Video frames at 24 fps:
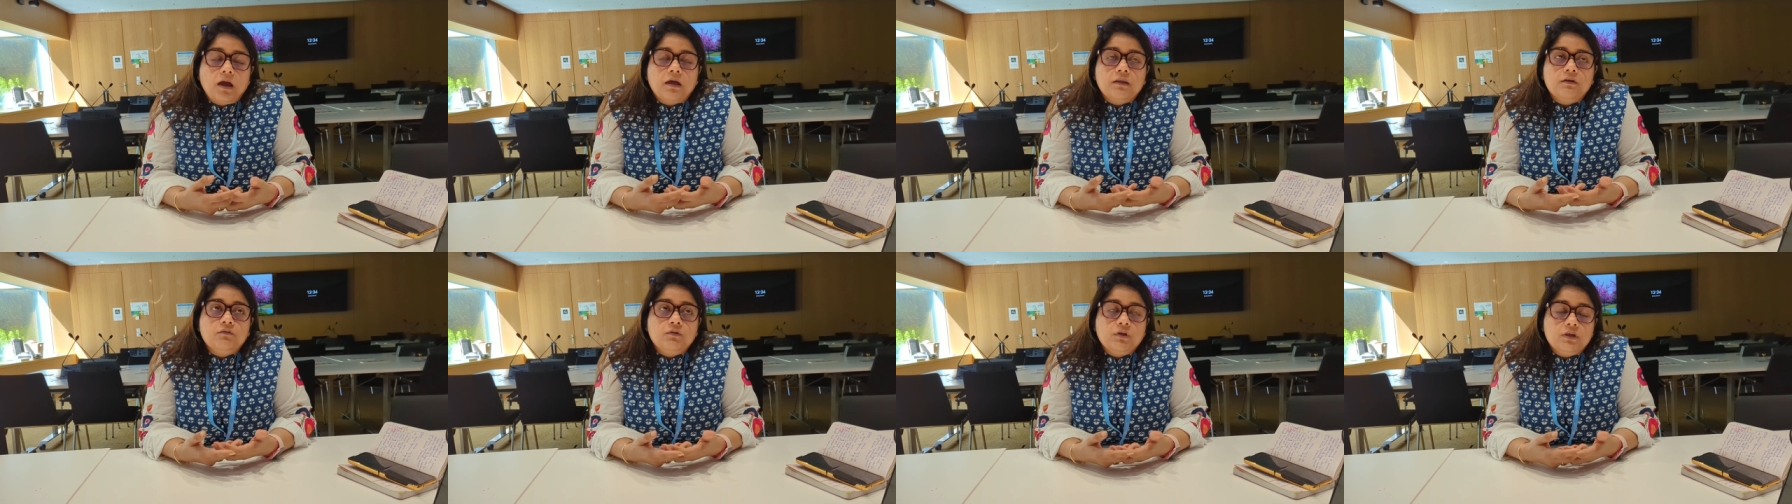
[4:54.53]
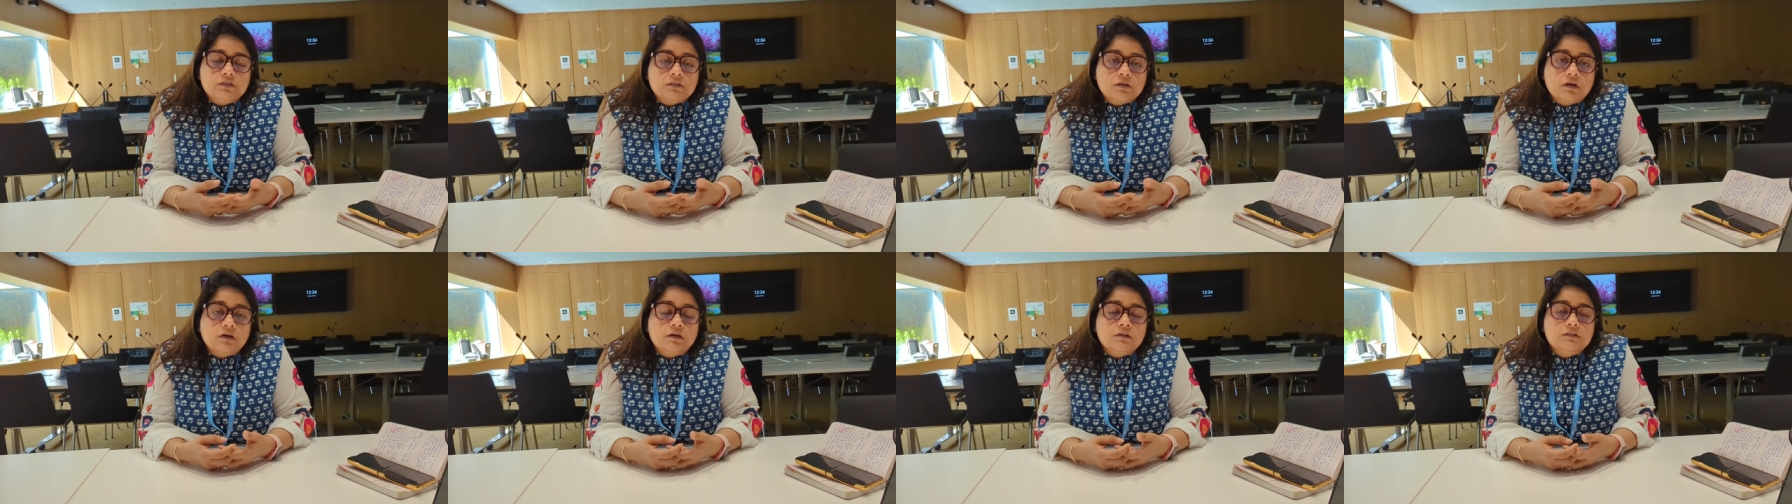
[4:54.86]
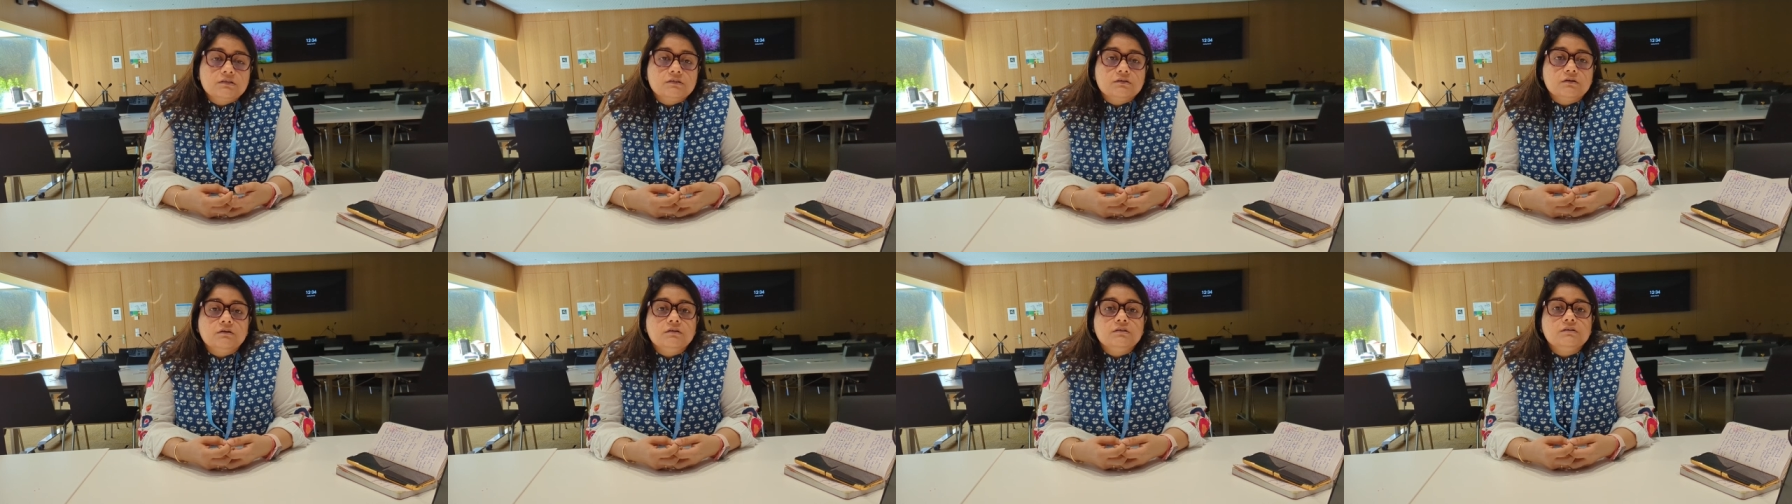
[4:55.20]
and raise our
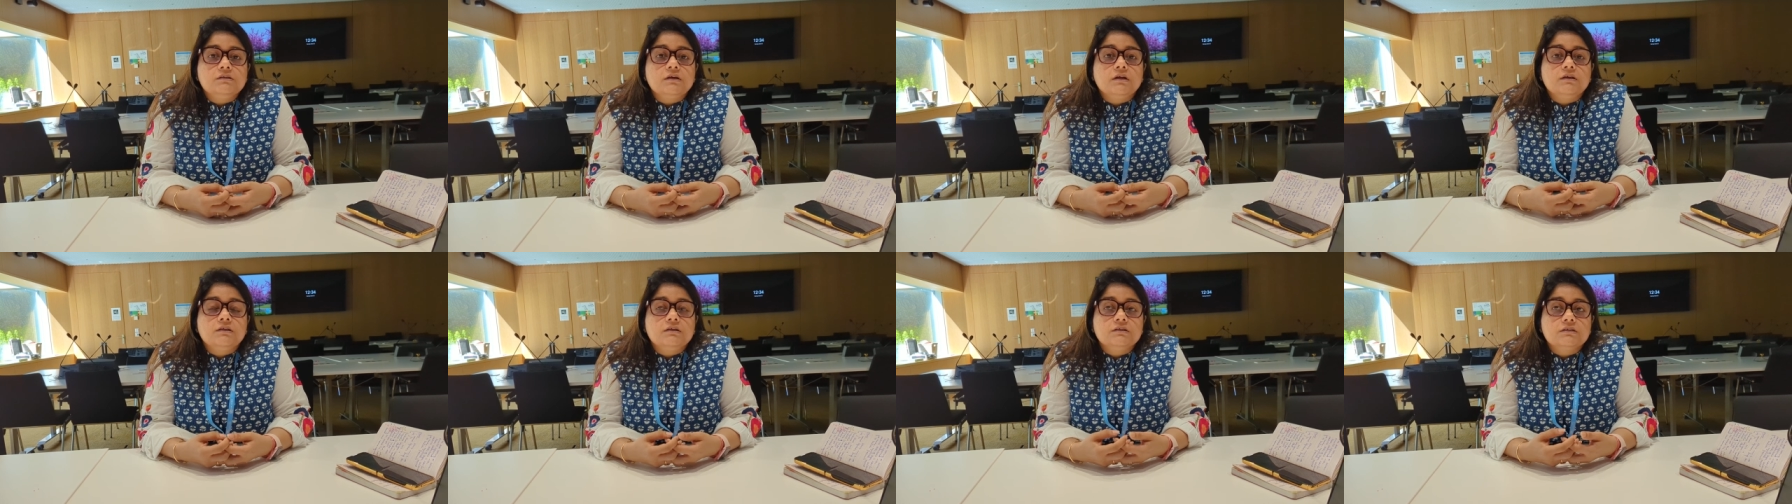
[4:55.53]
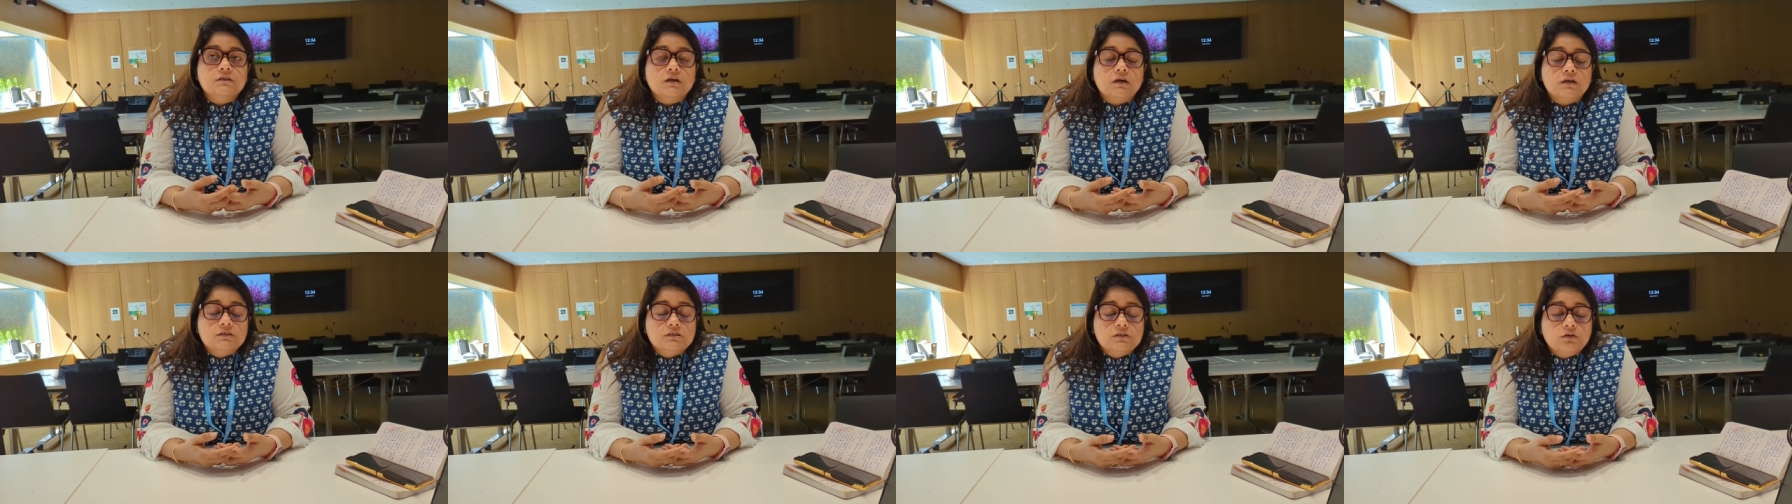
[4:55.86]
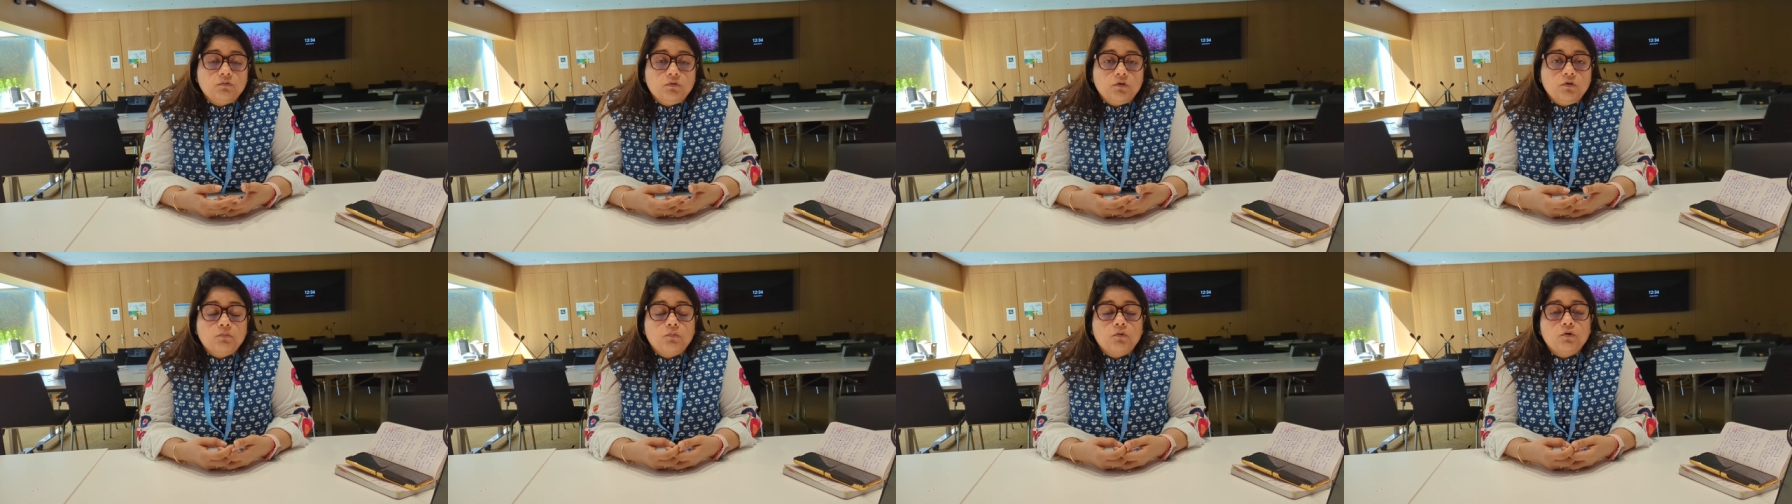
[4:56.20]
concerns and discuss the
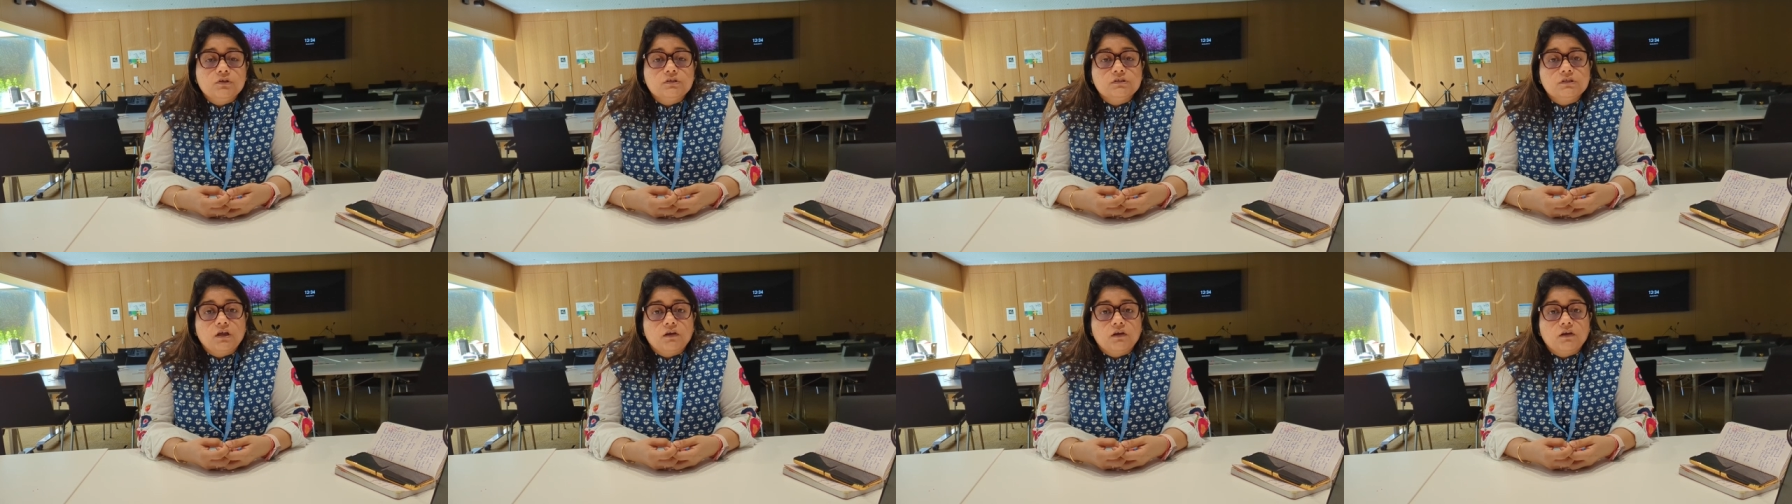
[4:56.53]
viewpoints